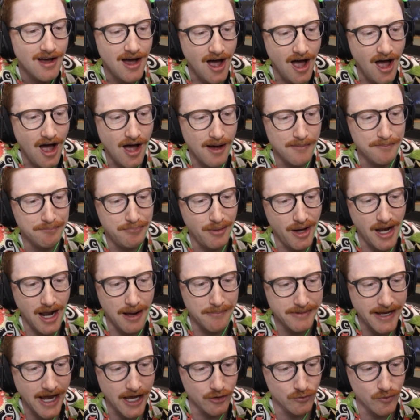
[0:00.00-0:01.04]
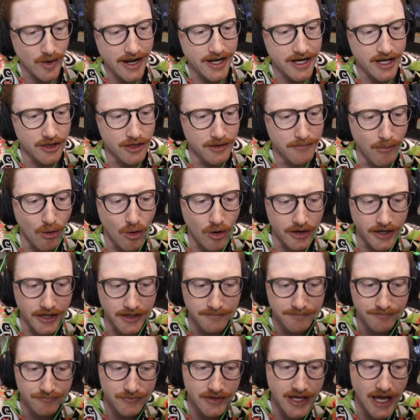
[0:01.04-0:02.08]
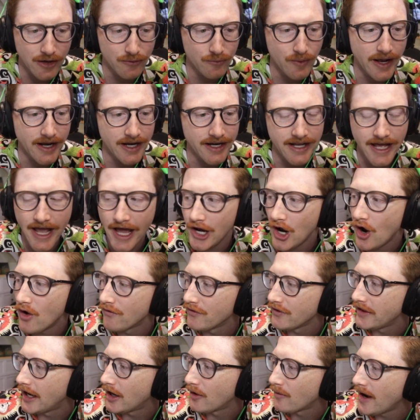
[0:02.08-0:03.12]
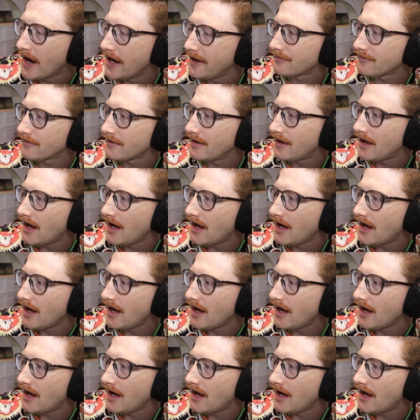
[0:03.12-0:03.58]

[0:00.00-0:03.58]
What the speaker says: But I'm getting ready in the morning, getting ready to head over there, right?